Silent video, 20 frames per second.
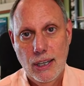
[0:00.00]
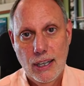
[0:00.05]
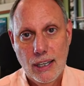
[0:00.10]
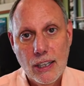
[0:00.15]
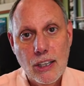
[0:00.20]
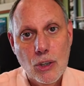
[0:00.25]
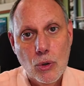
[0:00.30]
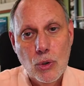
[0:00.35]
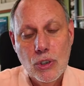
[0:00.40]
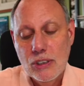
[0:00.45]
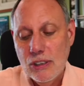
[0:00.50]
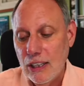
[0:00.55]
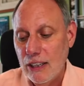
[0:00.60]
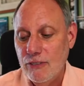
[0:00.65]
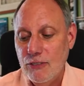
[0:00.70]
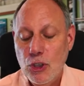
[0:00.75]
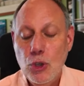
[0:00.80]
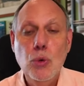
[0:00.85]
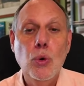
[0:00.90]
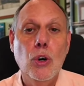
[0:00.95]
In other words,
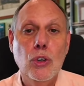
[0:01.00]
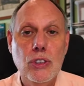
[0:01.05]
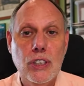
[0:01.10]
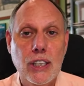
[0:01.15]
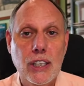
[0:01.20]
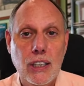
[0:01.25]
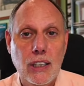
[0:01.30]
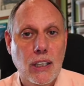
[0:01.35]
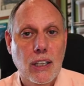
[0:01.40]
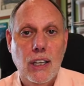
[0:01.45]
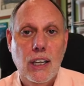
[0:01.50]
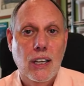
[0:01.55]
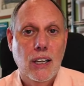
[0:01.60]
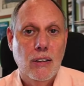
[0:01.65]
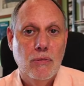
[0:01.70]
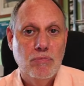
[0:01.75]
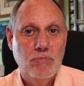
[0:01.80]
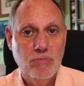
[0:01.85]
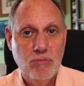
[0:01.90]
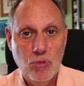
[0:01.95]
if you only
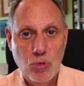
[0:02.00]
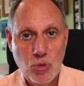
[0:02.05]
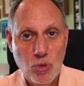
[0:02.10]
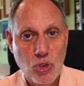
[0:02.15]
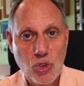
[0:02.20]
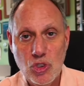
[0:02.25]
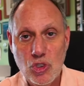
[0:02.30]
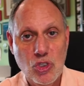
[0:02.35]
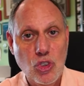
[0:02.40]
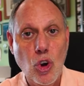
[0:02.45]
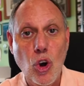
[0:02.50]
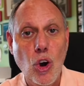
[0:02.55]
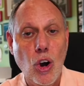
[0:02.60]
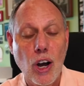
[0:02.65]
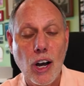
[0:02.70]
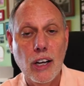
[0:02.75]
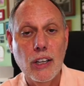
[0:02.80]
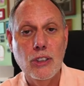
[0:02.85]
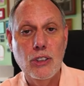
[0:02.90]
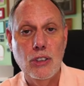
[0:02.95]

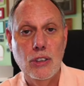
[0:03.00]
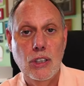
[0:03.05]
saw,